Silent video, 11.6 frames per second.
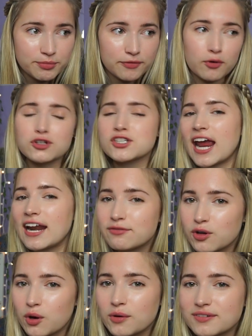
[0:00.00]
before Chain of
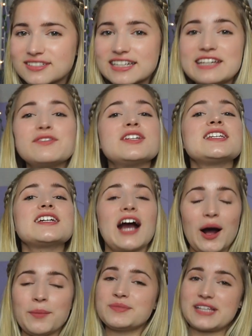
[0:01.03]
Gold even
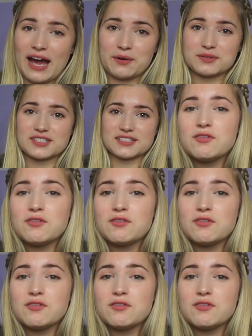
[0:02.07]
comes out.